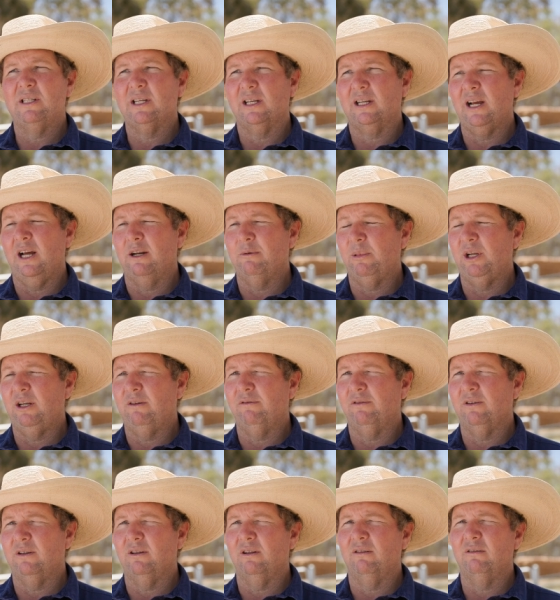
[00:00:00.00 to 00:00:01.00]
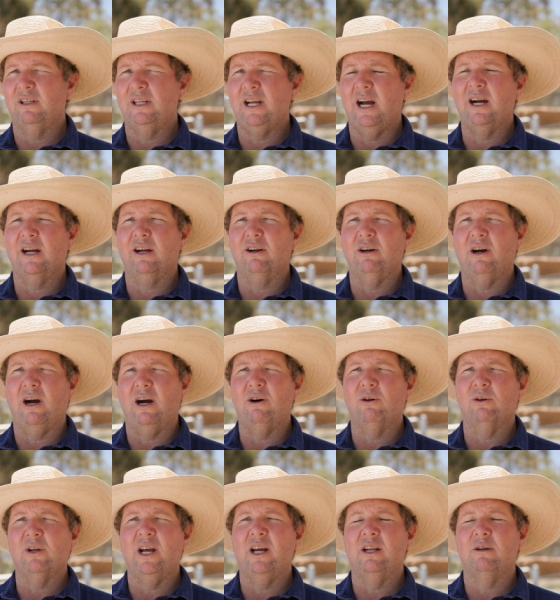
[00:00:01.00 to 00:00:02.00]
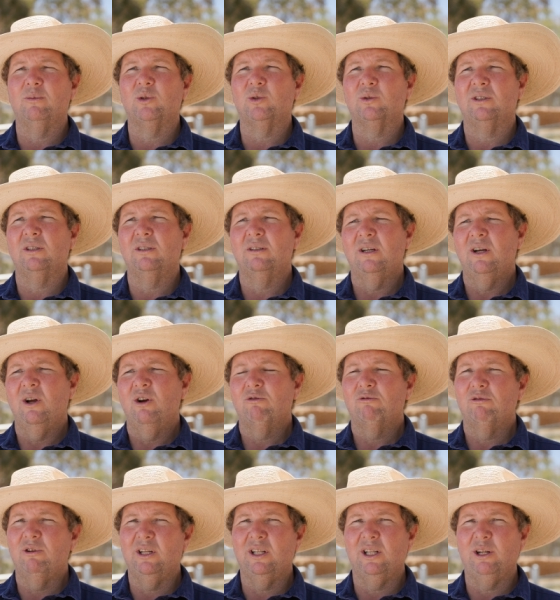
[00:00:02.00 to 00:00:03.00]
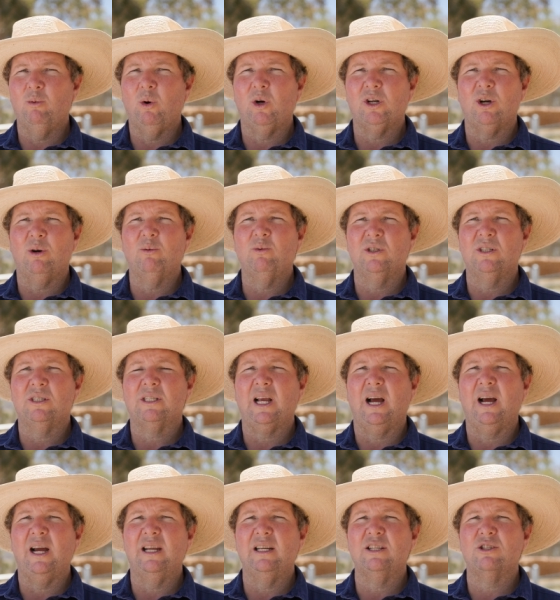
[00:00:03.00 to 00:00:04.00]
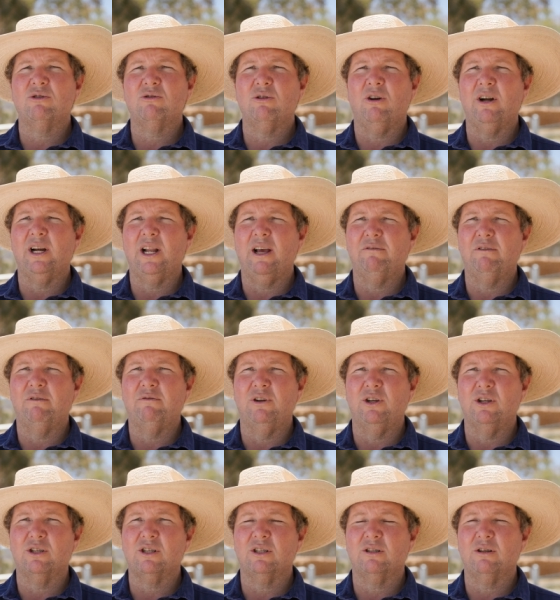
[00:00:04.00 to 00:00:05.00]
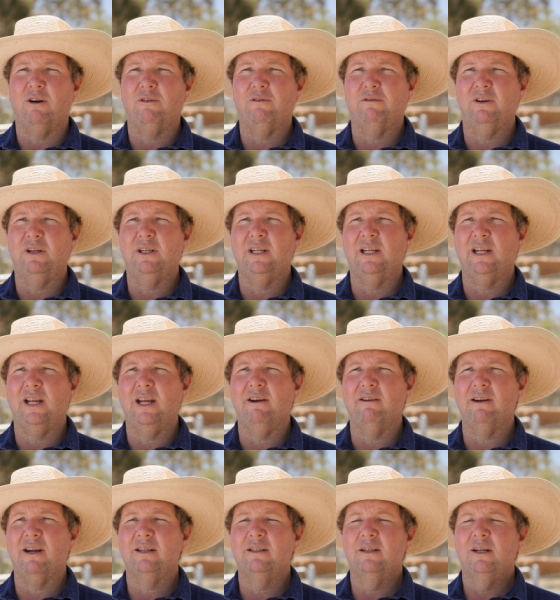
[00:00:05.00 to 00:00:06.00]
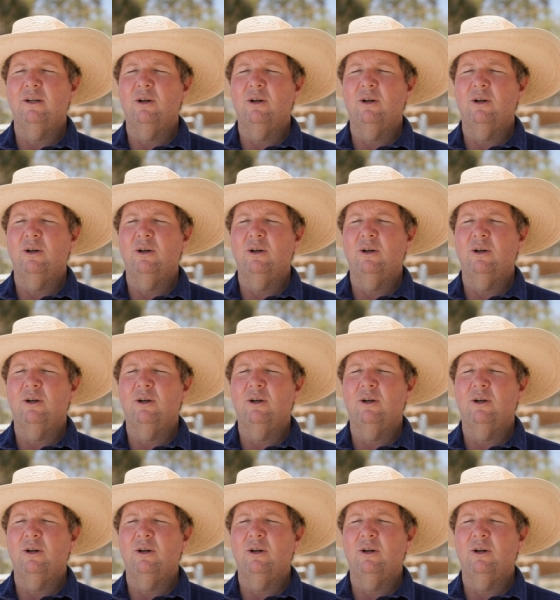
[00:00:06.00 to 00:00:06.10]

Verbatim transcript: is it going to be for younger, old animals? Really, what I would say is try to have a versatile feeding area.